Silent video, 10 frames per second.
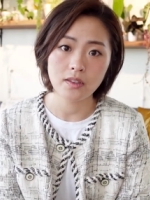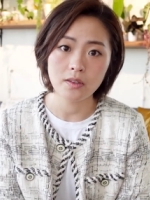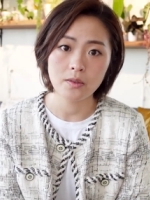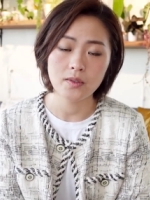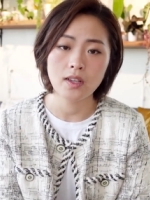
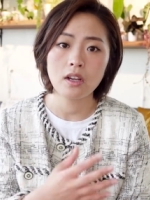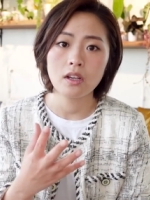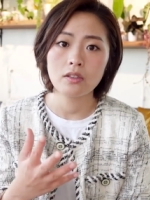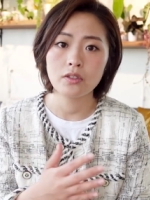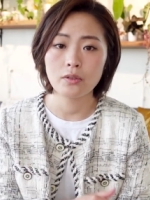use
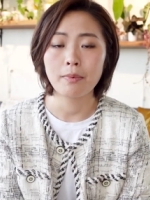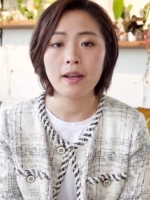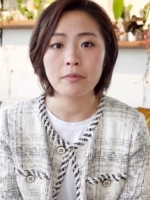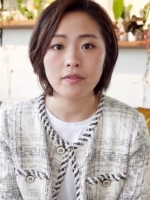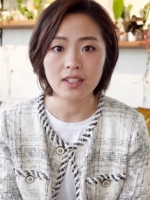to
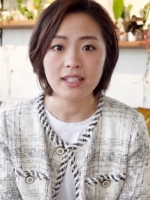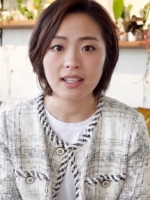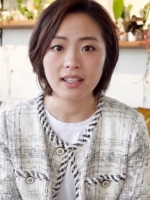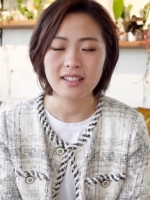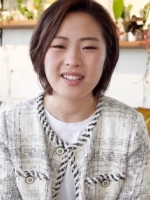buy movie
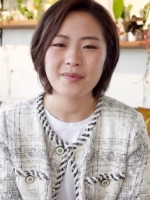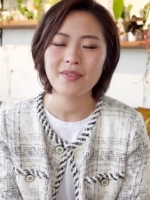tickets?